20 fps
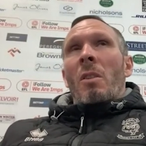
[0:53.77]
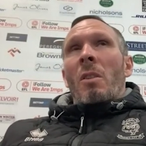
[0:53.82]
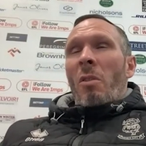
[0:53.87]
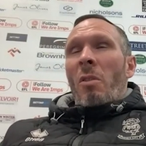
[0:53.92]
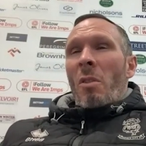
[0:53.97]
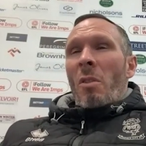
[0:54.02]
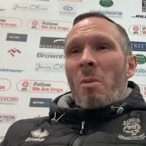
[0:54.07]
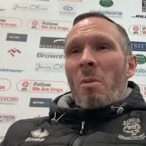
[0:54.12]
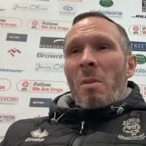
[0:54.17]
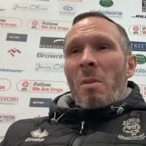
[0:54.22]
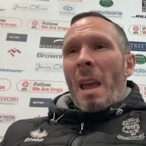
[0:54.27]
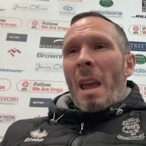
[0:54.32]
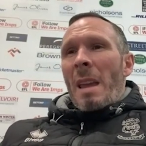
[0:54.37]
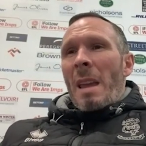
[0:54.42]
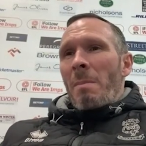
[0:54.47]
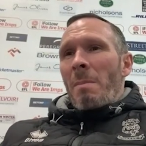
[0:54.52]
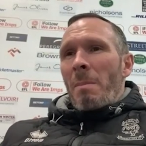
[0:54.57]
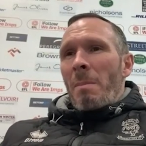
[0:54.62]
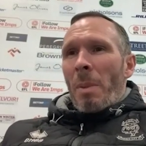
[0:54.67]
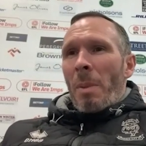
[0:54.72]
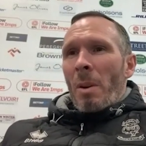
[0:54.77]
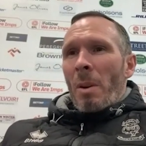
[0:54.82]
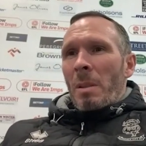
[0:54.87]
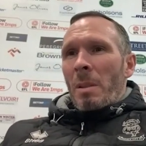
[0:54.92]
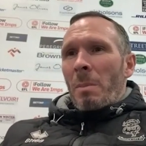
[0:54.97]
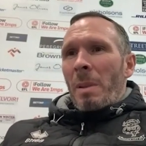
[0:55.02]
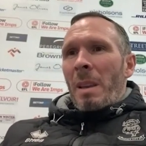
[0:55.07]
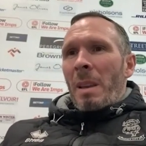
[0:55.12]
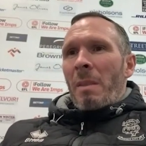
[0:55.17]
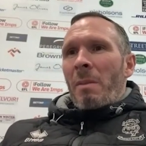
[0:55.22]
Crewe game
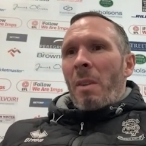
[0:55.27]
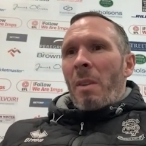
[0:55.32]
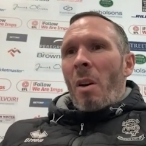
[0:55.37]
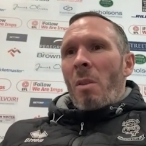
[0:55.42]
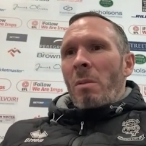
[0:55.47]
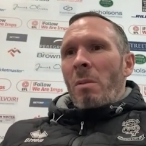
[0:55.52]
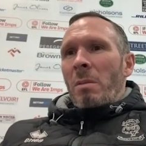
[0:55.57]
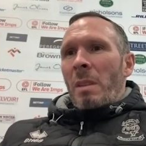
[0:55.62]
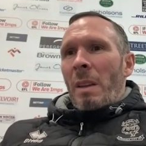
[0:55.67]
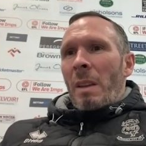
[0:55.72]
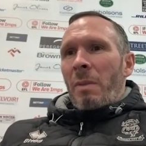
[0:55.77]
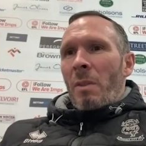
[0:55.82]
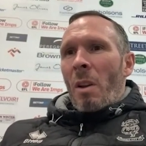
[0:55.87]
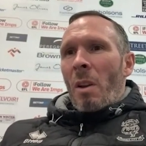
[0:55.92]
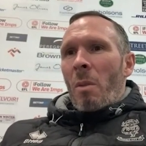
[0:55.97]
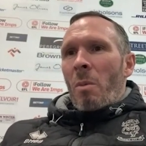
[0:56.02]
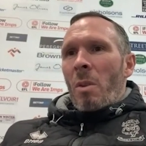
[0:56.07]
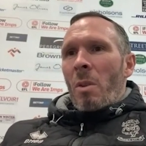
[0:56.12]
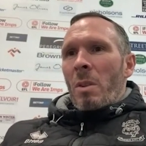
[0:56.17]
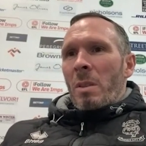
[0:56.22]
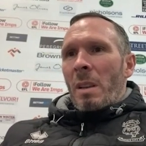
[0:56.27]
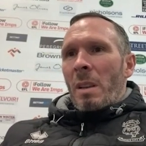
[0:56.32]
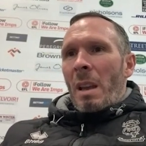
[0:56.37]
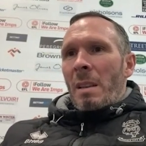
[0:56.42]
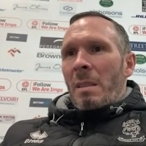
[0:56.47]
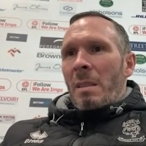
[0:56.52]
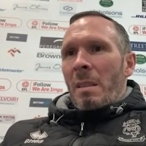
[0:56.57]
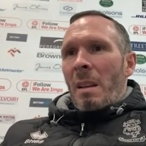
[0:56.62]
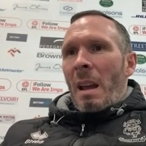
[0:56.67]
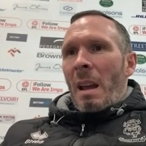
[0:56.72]
possibly involved, if not worst
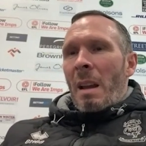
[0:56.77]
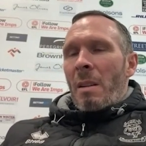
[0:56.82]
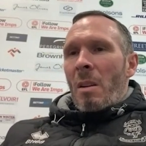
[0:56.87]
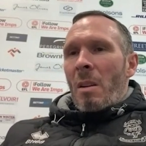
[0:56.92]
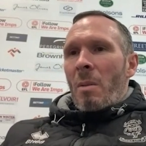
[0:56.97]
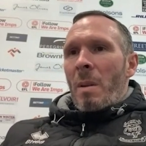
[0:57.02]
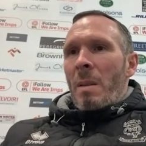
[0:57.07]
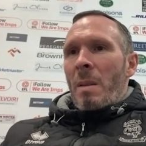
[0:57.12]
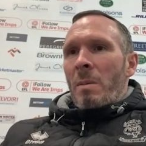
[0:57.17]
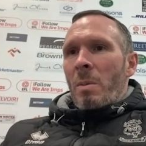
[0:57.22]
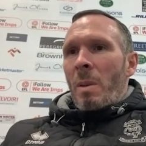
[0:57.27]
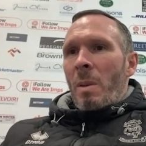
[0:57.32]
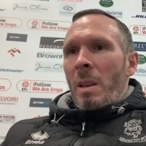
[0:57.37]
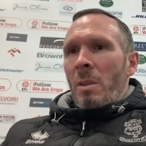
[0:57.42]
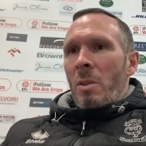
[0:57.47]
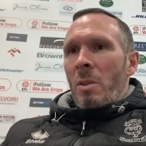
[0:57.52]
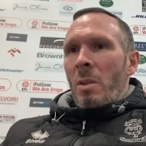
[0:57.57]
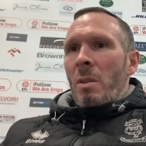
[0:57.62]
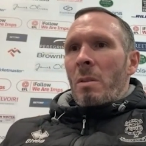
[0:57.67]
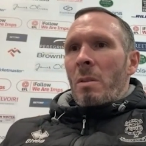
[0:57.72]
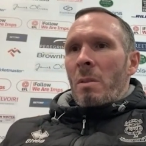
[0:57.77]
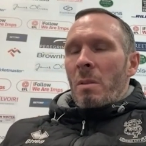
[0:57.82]
case scenario Ipswich.